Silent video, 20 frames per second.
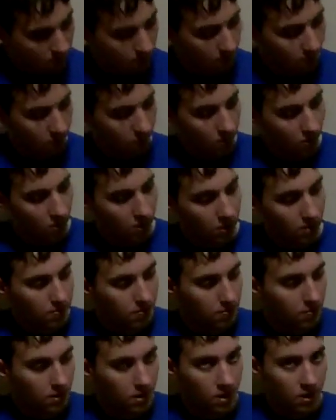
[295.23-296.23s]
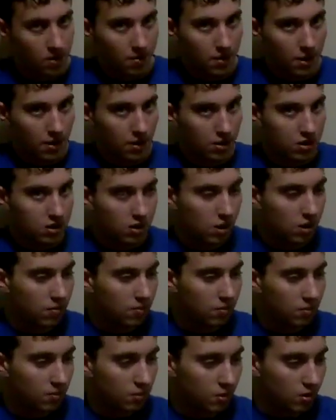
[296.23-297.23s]
let me go ahead and back this up.
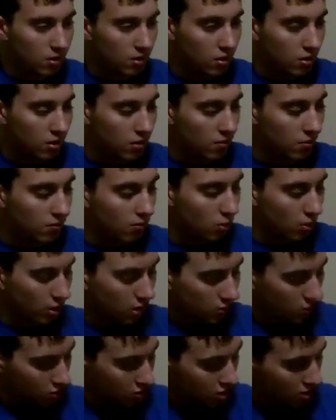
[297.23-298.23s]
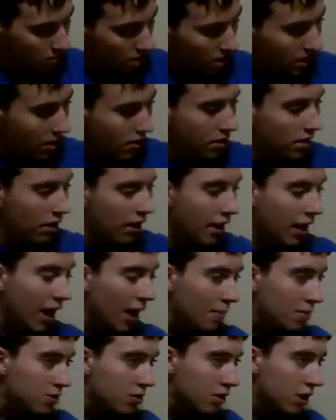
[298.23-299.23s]
Point it closer to my
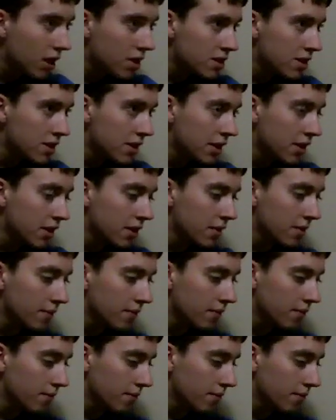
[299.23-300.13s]
amp so you guys can hear it.